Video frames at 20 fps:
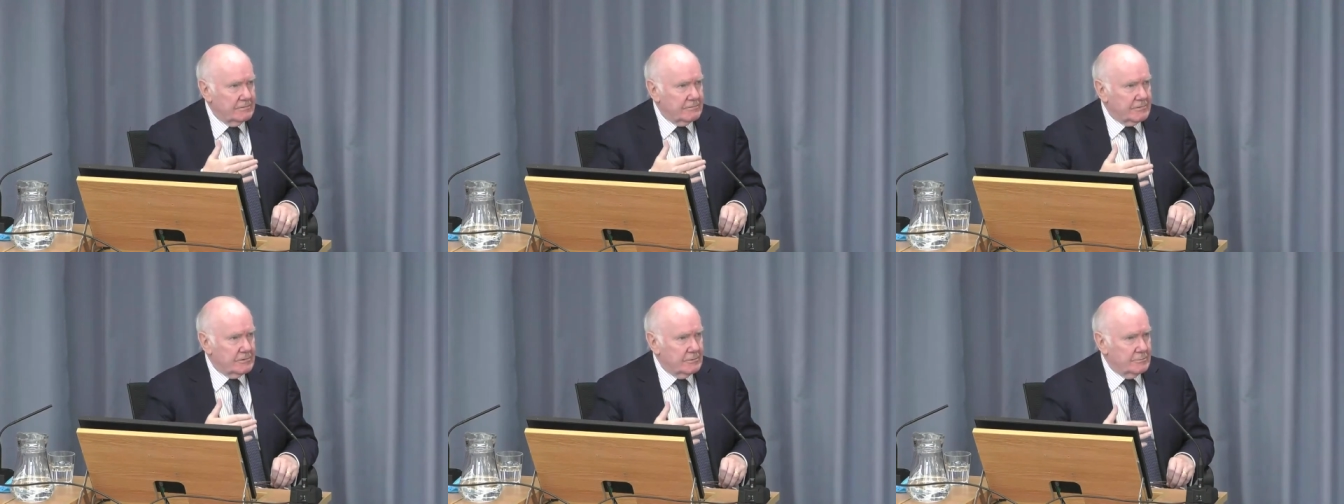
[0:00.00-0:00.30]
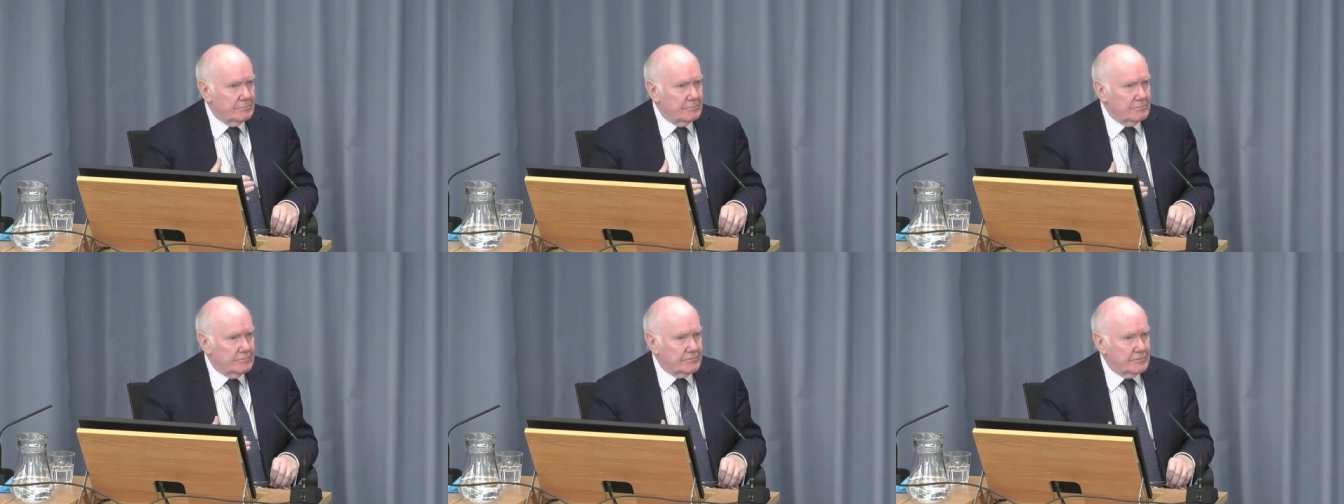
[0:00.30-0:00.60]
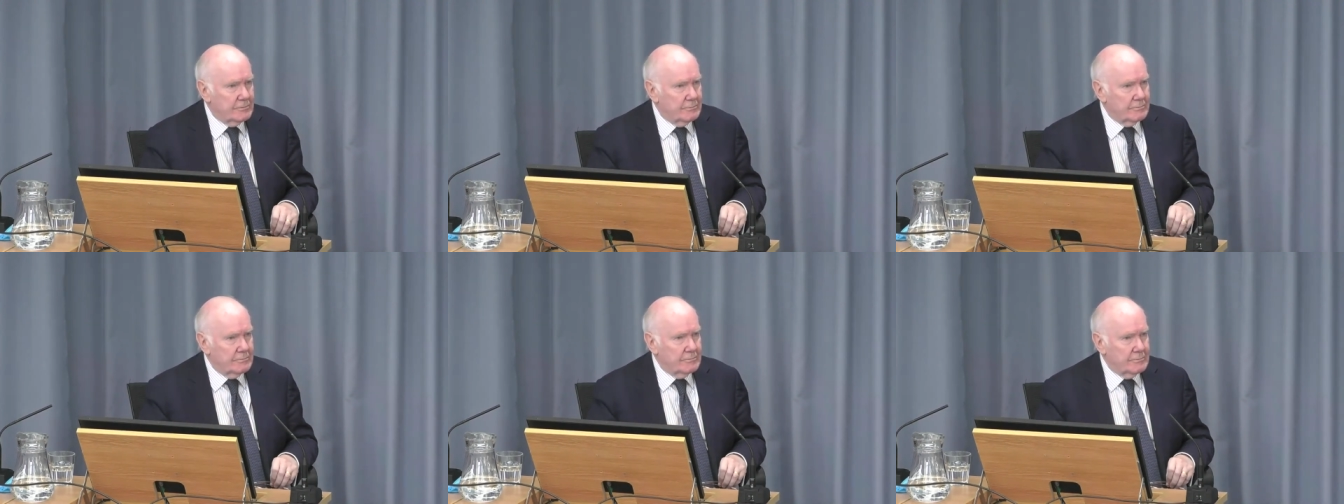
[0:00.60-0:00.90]
from
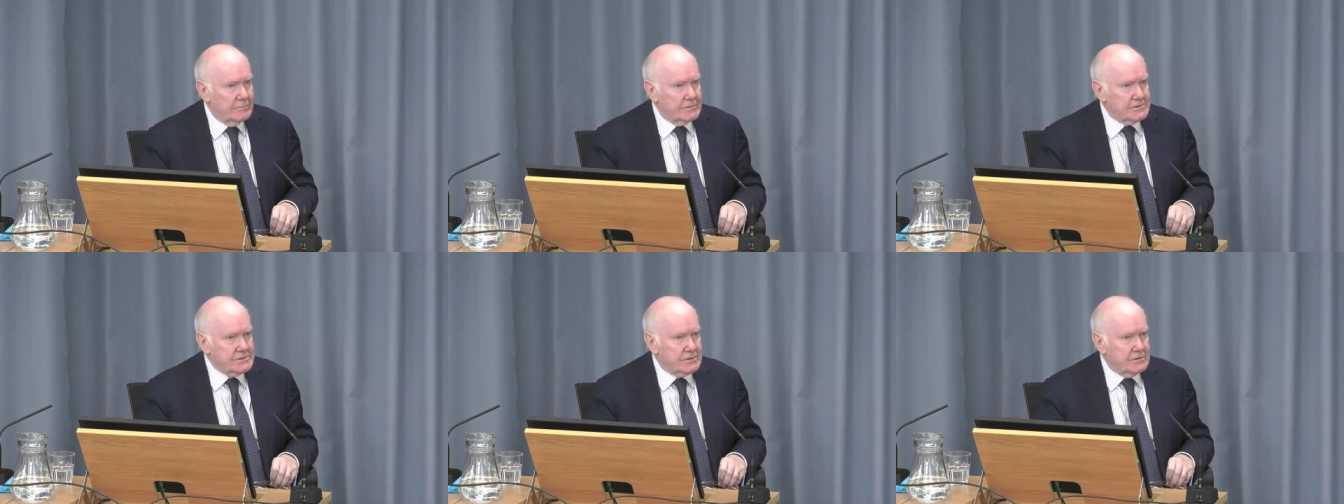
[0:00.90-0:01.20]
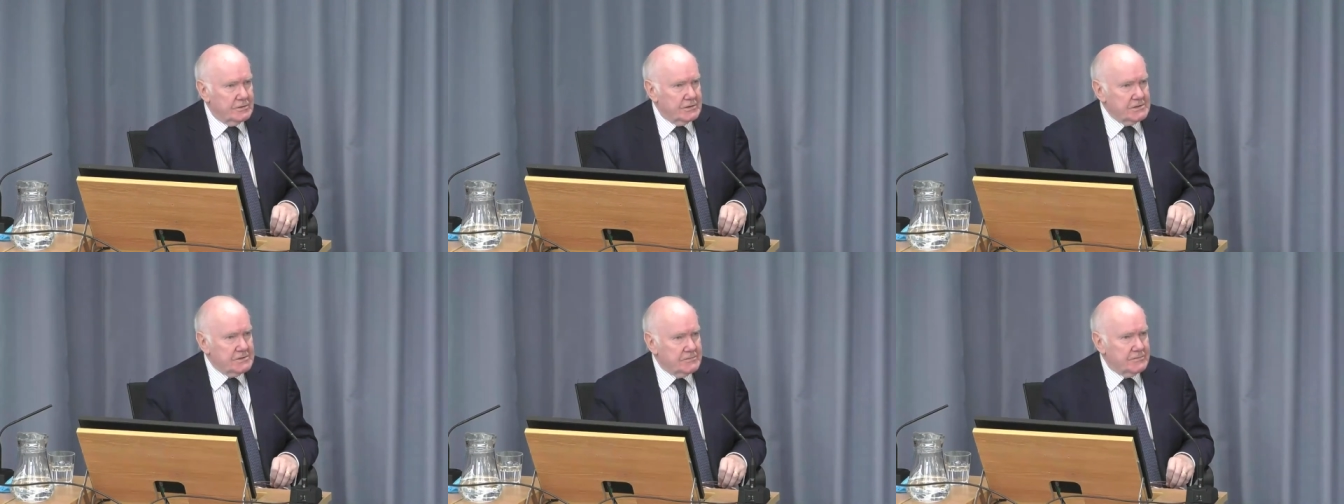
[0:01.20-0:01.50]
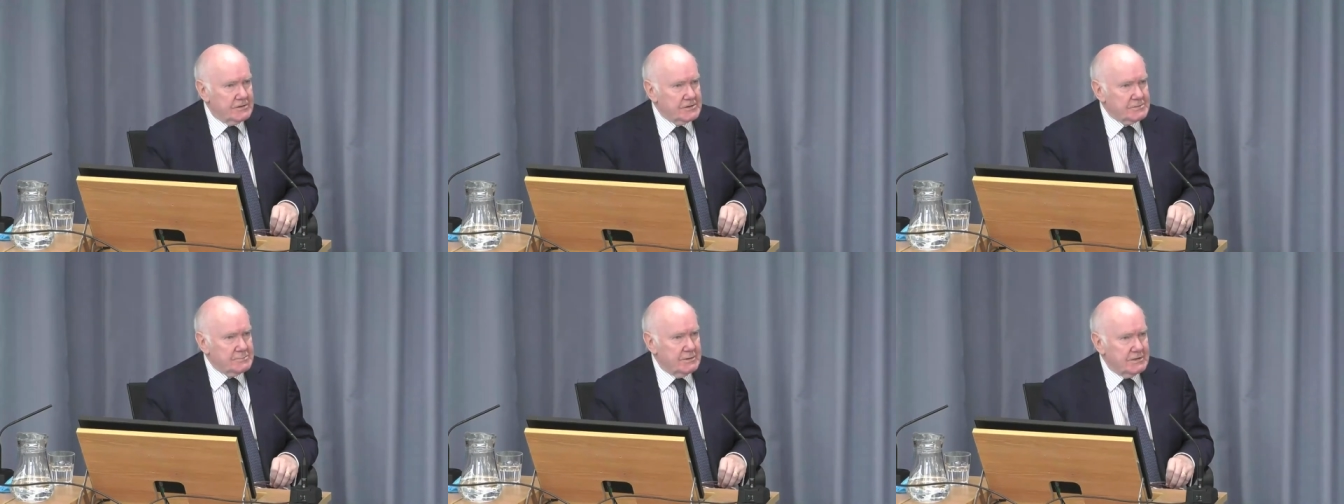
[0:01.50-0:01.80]
from the Scottish
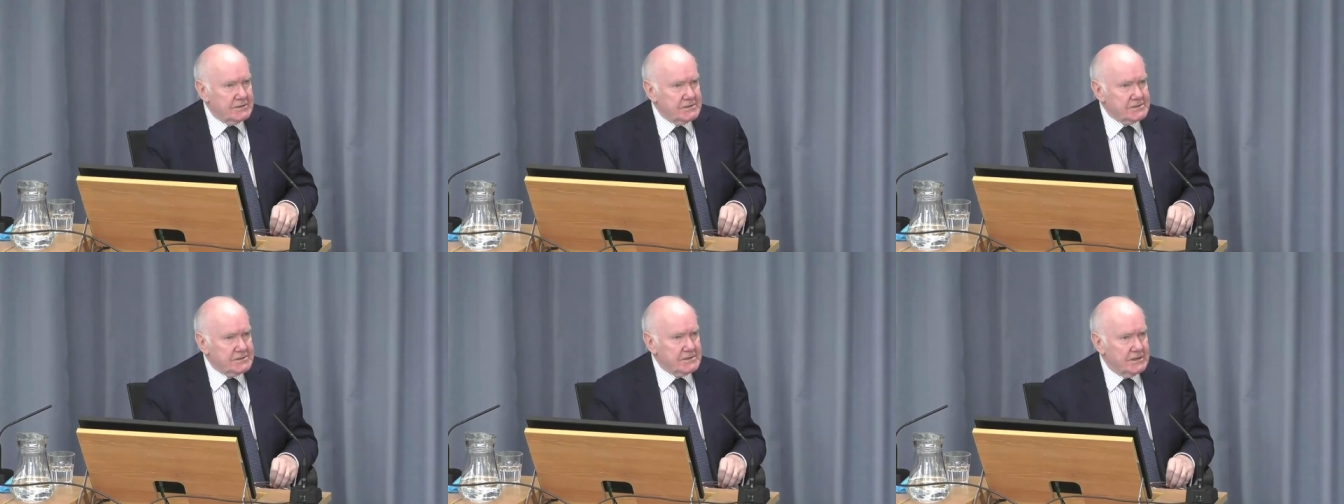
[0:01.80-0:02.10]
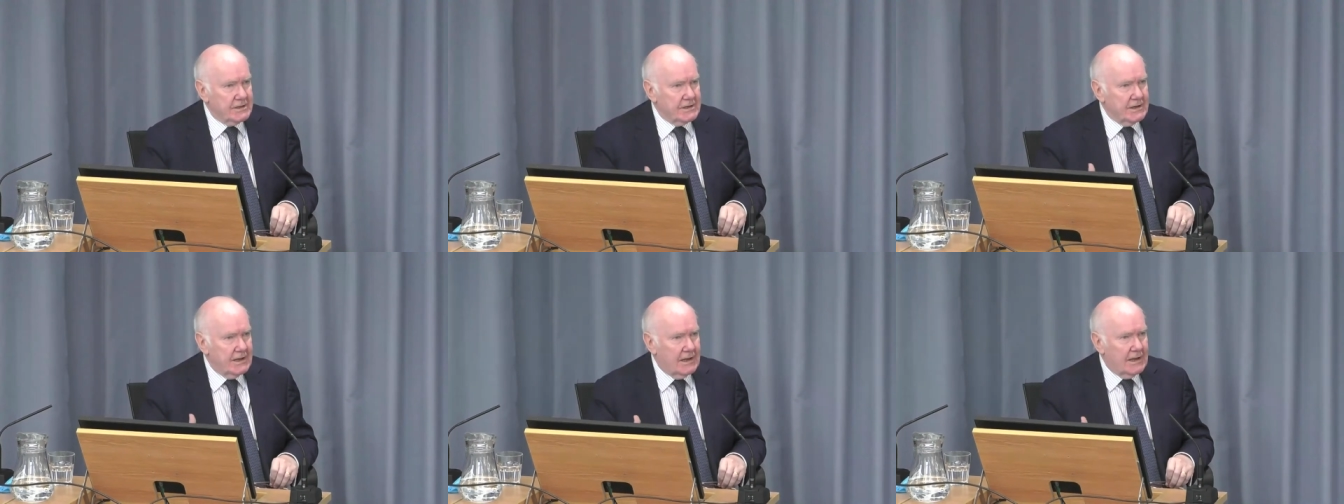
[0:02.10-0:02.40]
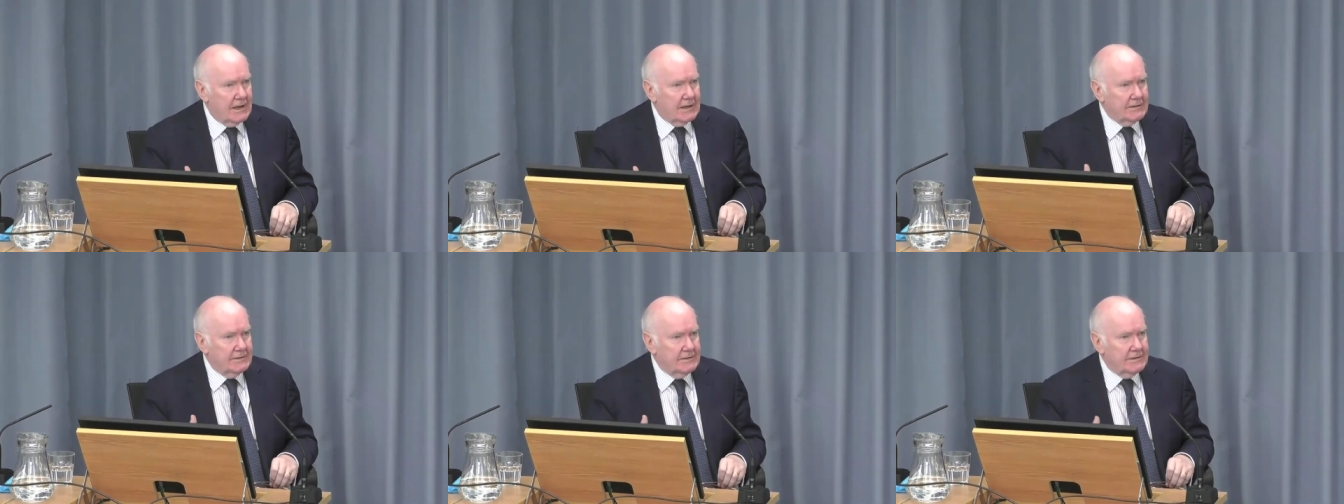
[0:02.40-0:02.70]
First Minister
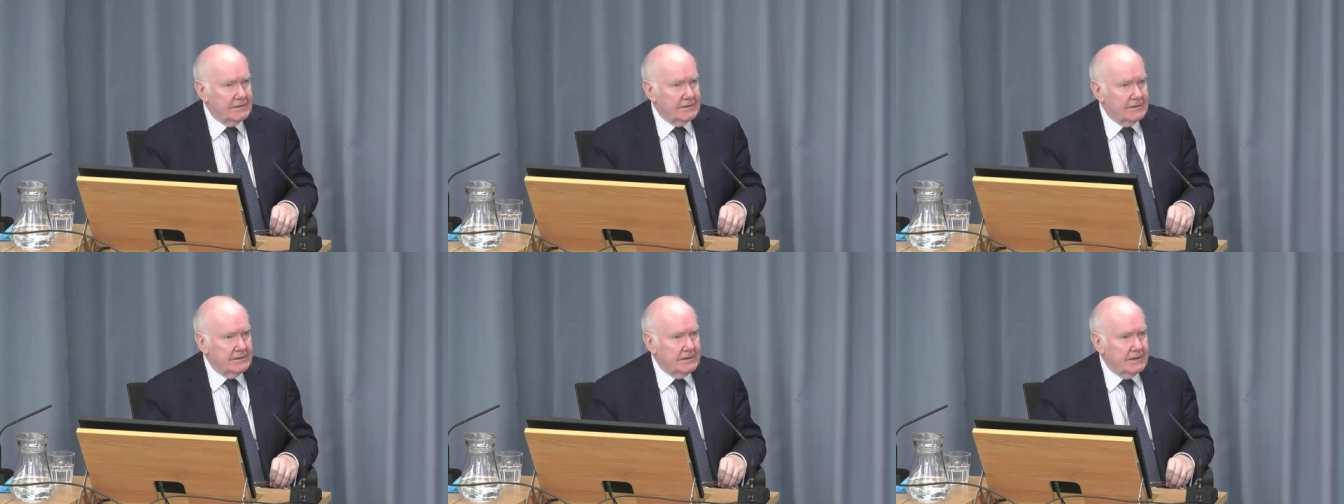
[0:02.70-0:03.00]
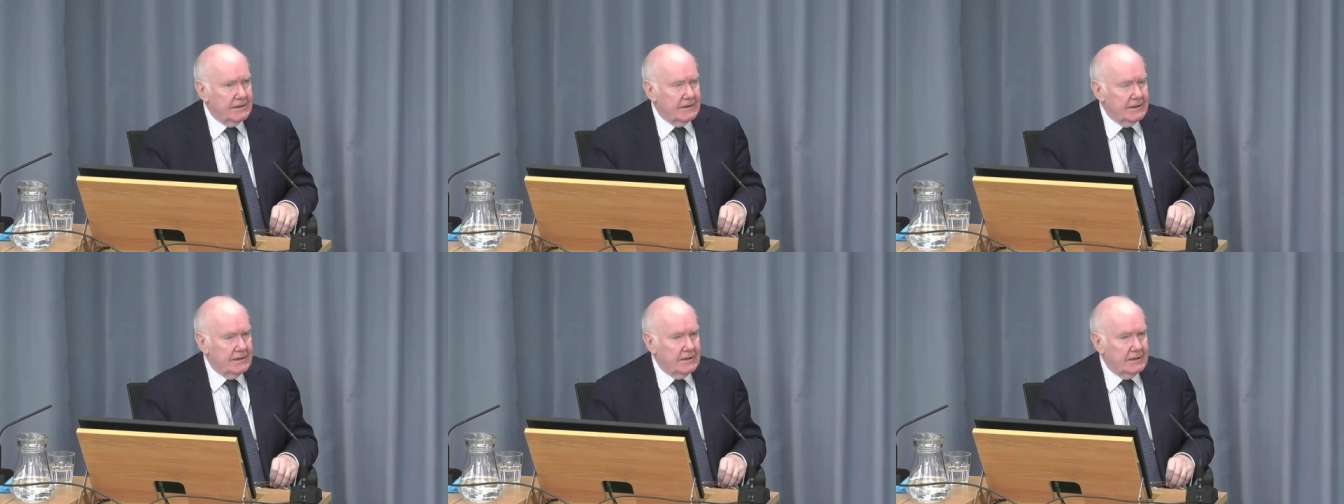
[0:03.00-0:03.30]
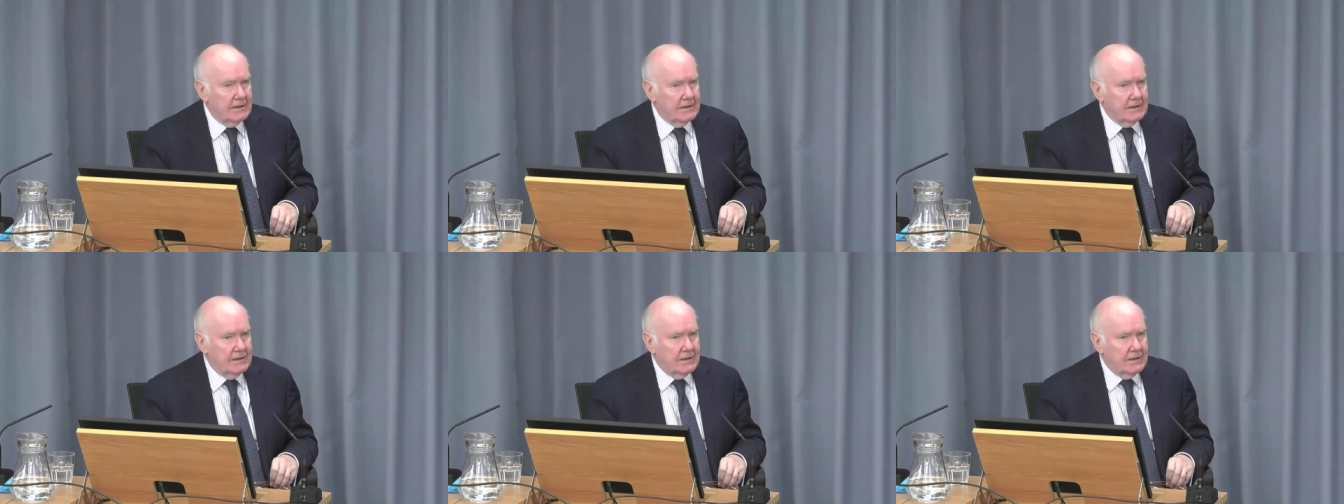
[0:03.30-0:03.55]
and the uh,